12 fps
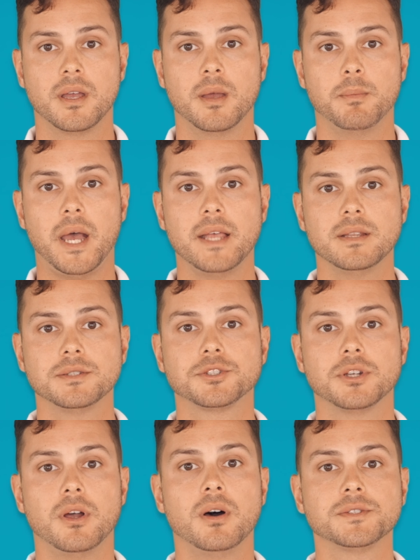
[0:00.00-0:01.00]
Pilots
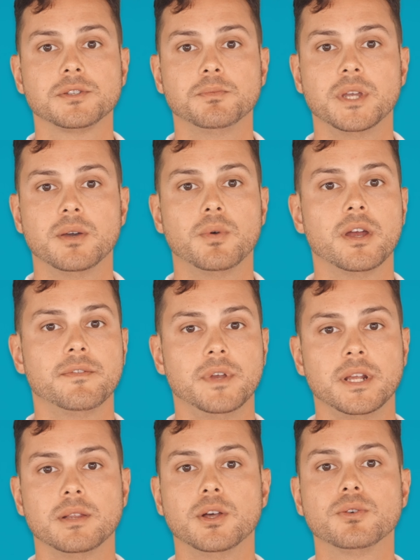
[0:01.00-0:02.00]
should also be aware of
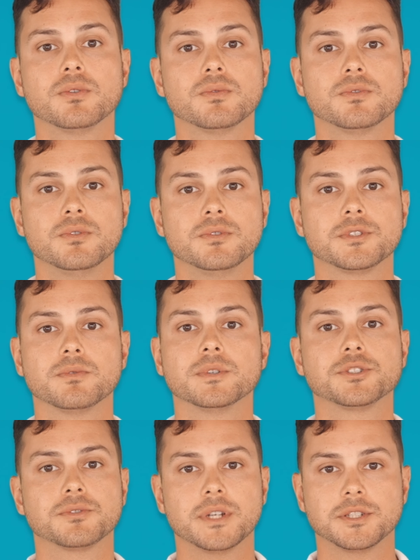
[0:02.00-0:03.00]
any local rules or
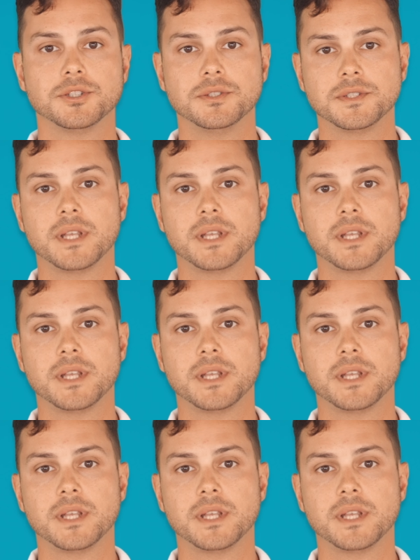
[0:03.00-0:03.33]
restrictions